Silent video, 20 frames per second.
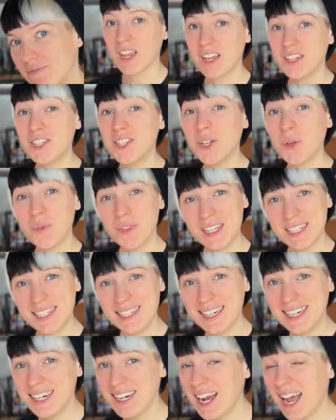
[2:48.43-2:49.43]
So this
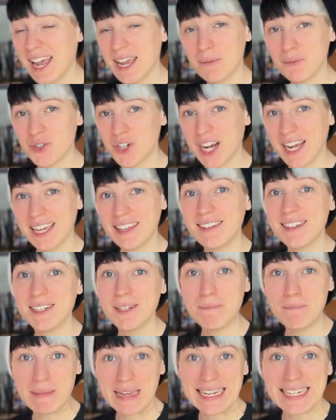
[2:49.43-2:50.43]
year I am trying this
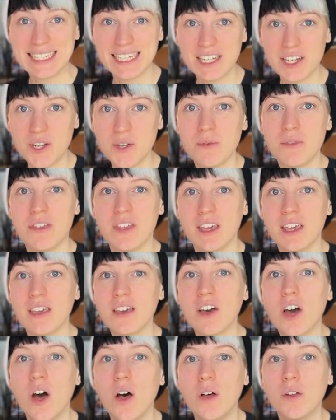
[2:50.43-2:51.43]
amazing new
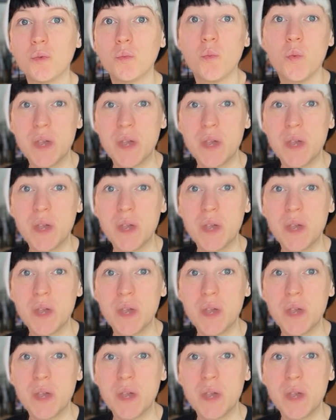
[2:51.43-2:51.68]
thing called